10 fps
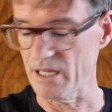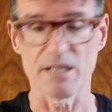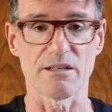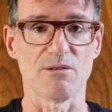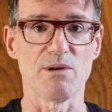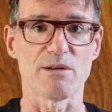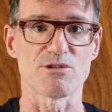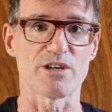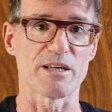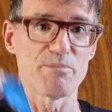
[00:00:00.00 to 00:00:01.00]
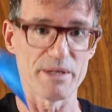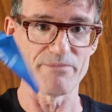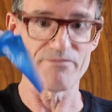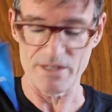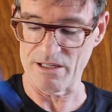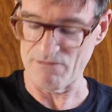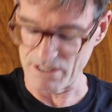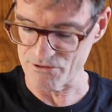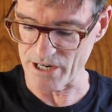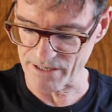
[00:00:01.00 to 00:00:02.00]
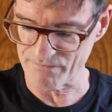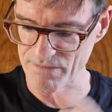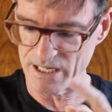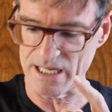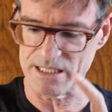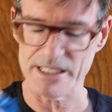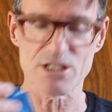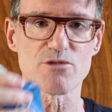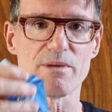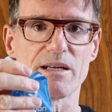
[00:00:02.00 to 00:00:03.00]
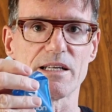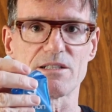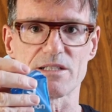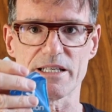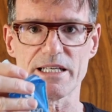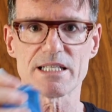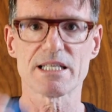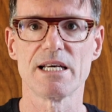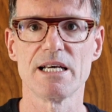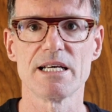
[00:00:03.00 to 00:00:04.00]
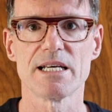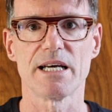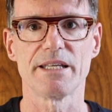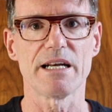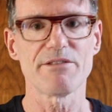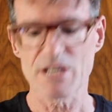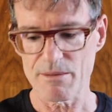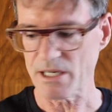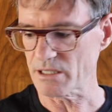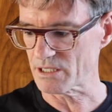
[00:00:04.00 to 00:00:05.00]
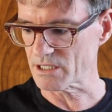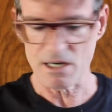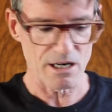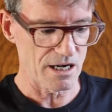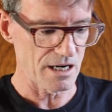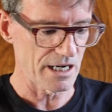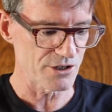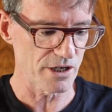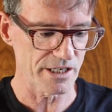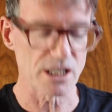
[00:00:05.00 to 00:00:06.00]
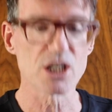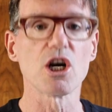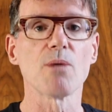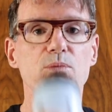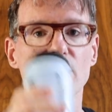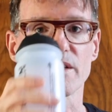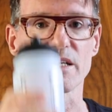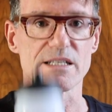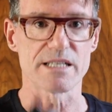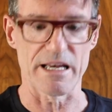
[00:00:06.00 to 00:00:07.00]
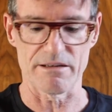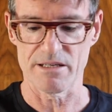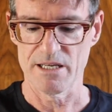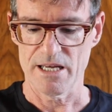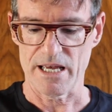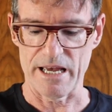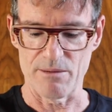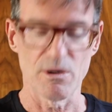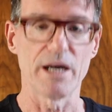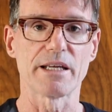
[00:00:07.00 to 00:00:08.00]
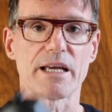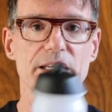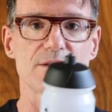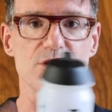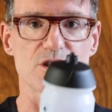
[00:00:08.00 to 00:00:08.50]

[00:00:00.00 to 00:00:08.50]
I don't know what I was drinking, but I drank 600 milliliters of these, and then every time I got to the car, I tried to gulp one of these down. And again, this was